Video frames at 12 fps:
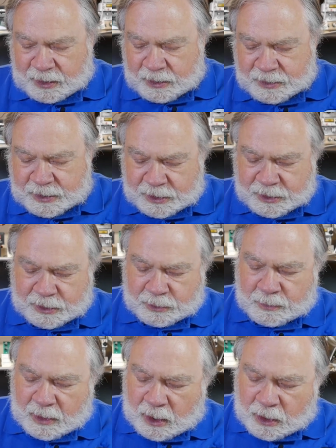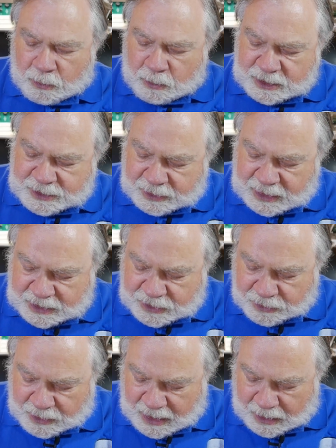you to do. Once you
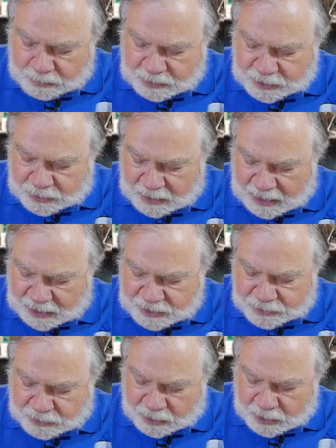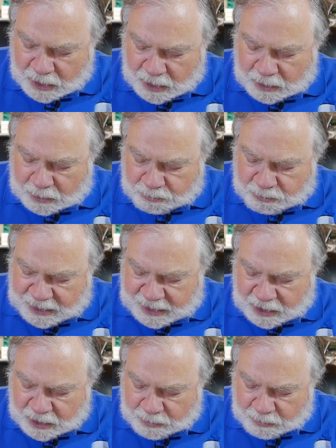get your amateur extra,
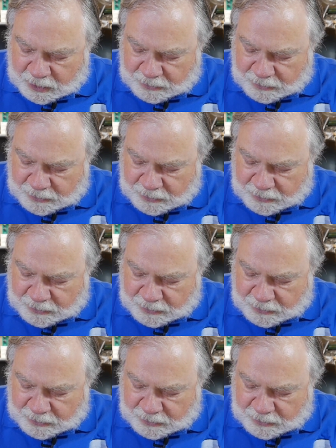become